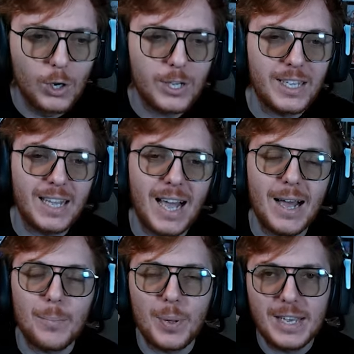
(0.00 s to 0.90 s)
looking
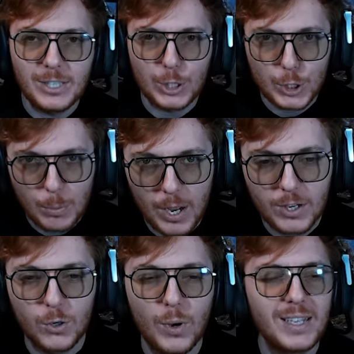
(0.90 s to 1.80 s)
at Peter
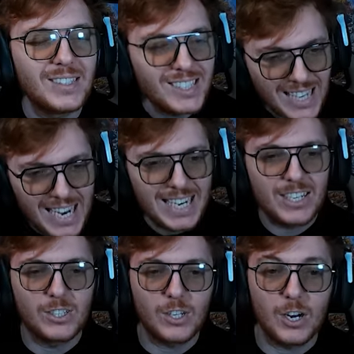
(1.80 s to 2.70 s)
Schmeichel. Insanely
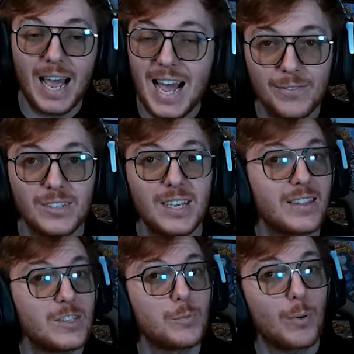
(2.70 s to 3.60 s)
good card. I have to say,
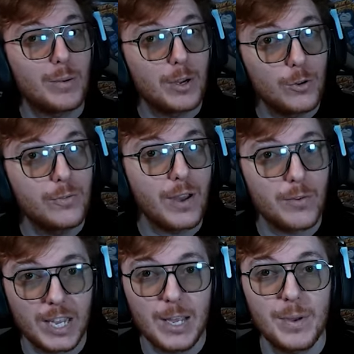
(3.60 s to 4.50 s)
this is probably my new
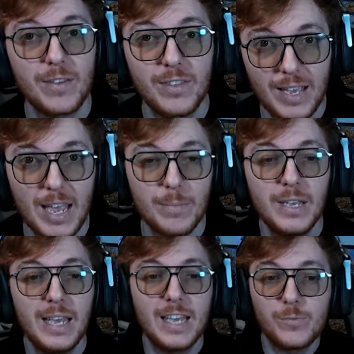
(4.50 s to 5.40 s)
favorite keeper in the game.
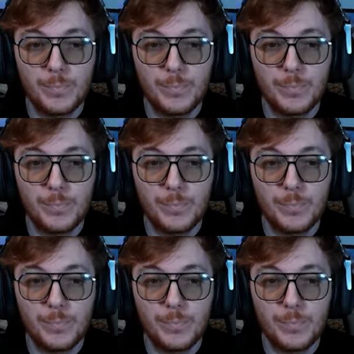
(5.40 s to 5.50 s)
His